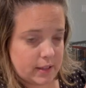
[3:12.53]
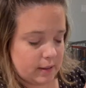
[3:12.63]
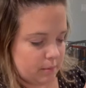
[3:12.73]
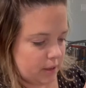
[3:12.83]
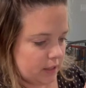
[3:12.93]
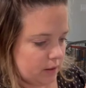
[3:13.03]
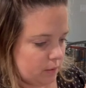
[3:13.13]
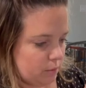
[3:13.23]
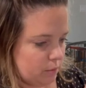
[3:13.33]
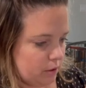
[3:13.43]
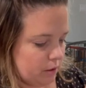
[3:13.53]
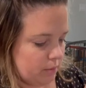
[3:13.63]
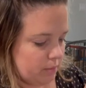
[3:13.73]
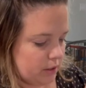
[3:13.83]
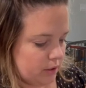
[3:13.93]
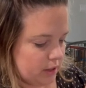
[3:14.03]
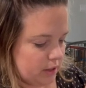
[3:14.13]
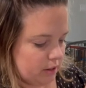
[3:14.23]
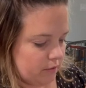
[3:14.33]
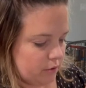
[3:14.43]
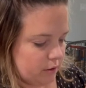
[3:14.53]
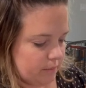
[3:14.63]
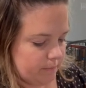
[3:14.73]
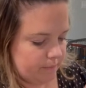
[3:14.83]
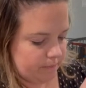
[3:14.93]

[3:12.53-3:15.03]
some nice warm milk in there for him.